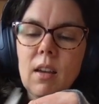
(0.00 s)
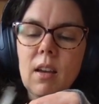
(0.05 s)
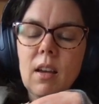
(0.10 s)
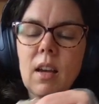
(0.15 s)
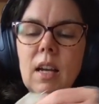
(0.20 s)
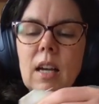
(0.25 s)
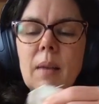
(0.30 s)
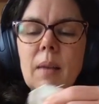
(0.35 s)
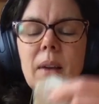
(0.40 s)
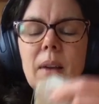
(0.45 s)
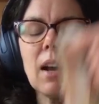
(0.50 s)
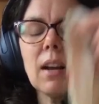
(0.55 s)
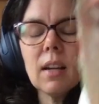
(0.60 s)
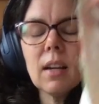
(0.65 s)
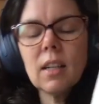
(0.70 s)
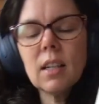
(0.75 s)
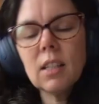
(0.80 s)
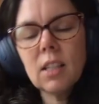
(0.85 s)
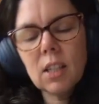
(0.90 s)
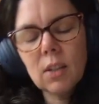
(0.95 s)
and I'm not
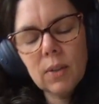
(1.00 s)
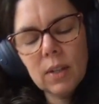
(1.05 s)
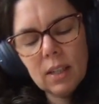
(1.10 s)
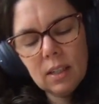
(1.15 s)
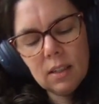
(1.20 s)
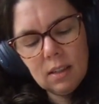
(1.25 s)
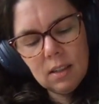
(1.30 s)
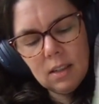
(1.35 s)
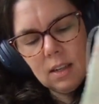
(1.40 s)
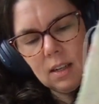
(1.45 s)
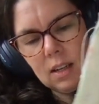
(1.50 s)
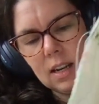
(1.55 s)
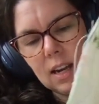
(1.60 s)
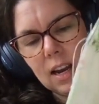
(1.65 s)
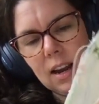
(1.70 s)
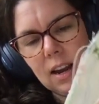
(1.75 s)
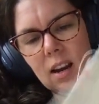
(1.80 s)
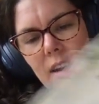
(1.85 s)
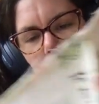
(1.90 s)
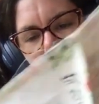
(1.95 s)
going to do it
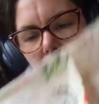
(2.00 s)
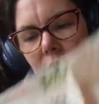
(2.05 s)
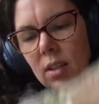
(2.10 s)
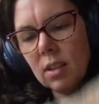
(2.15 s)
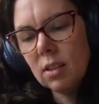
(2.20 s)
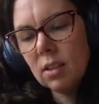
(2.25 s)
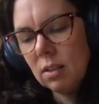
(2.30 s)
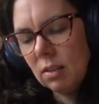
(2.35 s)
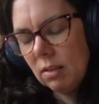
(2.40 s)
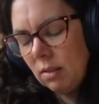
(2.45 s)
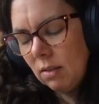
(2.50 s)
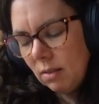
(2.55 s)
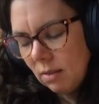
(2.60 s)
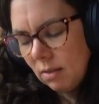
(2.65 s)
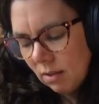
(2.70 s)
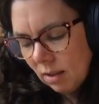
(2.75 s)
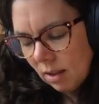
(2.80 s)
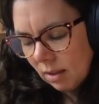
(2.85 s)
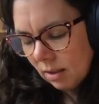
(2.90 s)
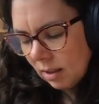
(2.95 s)
now because
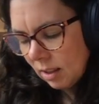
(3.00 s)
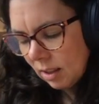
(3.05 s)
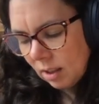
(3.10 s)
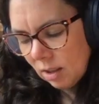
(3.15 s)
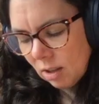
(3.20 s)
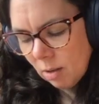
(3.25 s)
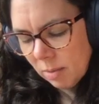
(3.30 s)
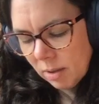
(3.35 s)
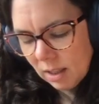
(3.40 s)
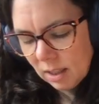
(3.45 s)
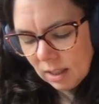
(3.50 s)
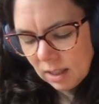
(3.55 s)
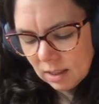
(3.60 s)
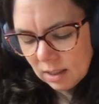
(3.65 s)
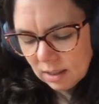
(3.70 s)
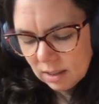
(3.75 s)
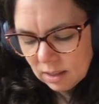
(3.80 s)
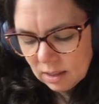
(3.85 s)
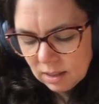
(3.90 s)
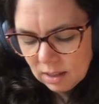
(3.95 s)
honestly, nobody
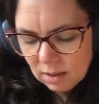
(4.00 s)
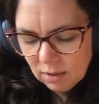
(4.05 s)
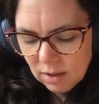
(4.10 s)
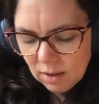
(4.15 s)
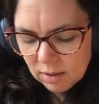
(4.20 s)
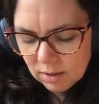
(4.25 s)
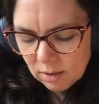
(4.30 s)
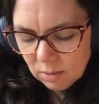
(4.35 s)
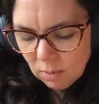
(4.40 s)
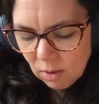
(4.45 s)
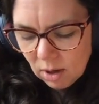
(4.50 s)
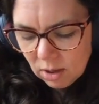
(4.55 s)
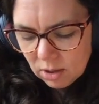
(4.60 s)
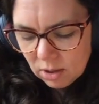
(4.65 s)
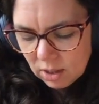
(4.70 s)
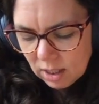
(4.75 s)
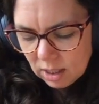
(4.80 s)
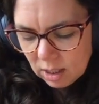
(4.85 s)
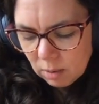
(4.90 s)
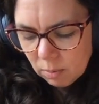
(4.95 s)
needs to sit around and
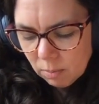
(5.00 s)
watch this.